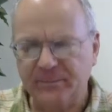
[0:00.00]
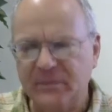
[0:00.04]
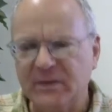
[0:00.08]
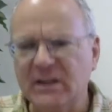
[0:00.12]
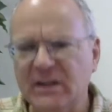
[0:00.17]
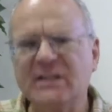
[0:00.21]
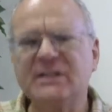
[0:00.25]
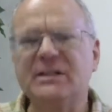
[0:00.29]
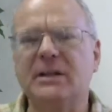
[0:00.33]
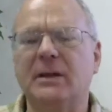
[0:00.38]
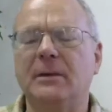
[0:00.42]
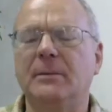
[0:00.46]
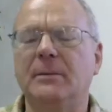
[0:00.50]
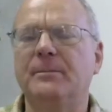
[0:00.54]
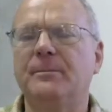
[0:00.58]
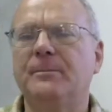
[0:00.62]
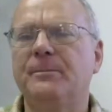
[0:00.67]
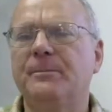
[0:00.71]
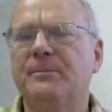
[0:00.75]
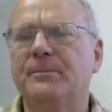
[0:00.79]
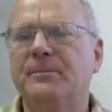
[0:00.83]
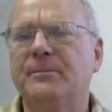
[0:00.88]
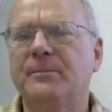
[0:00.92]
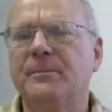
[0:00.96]
Listen,
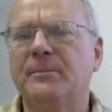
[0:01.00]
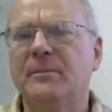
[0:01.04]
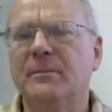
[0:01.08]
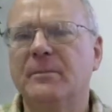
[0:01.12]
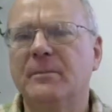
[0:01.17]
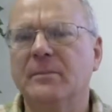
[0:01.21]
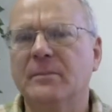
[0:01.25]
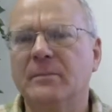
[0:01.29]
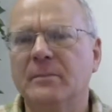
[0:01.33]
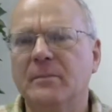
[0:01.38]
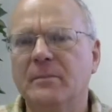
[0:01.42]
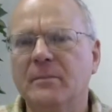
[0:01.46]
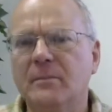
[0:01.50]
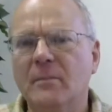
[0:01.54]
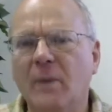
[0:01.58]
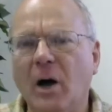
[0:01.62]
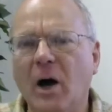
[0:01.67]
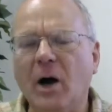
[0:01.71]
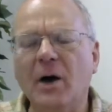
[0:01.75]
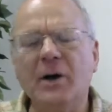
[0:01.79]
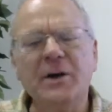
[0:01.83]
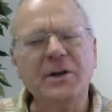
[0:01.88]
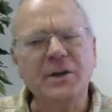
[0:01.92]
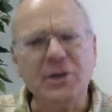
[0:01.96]

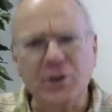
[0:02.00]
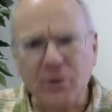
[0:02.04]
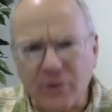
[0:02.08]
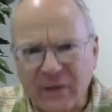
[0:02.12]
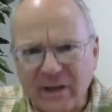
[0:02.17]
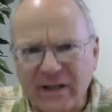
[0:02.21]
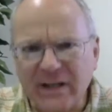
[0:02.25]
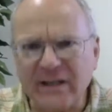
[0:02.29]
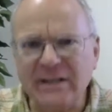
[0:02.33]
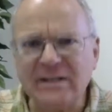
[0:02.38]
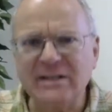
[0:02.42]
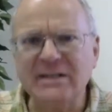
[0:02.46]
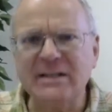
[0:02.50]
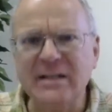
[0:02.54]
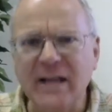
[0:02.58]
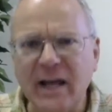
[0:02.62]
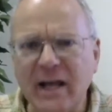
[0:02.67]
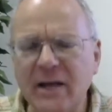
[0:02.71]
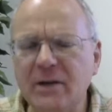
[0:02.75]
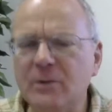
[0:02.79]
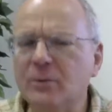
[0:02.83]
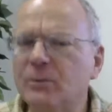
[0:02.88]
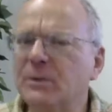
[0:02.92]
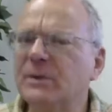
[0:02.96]
are you
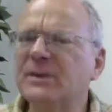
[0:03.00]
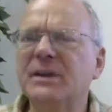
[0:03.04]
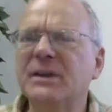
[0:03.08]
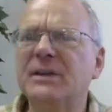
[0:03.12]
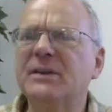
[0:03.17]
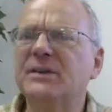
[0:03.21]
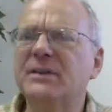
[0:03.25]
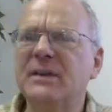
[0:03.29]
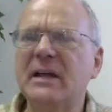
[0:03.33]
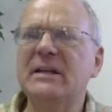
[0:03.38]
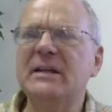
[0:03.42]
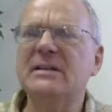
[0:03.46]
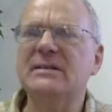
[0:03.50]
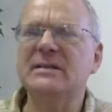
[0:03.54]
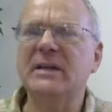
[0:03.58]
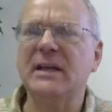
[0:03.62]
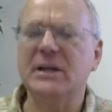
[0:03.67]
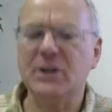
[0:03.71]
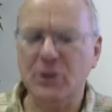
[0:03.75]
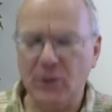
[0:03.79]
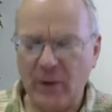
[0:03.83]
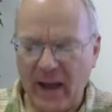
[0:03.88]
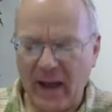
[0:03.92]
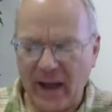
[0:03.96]
content with the things
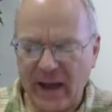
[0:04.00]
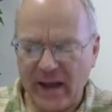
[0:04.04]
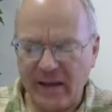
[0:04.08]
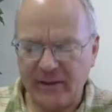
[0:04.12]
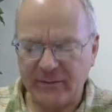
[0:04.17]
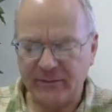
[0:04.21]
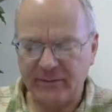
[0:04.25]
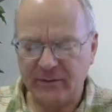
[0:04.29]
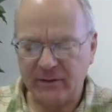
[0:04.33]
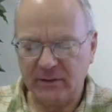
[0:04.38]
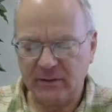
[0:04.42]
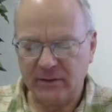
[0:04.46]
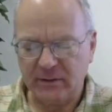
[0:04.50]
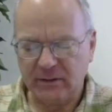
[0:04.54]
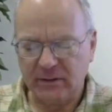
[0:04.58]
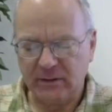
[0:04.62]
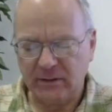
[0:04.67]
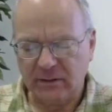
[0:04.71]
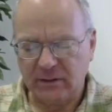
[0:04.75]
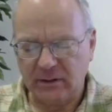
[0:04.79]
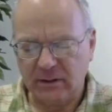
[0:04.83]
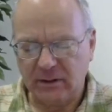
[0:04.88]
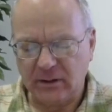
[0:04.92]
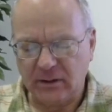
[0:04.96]
that you have?
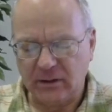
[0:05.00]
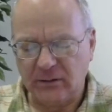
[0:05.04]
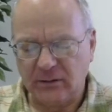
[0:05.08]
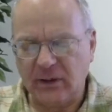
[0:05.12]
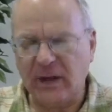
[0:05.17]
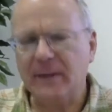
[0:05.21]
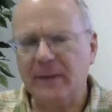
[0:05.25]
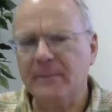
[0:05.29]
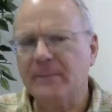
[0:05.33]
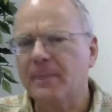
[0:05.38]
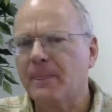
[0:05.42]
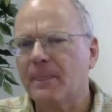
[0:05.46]
Right?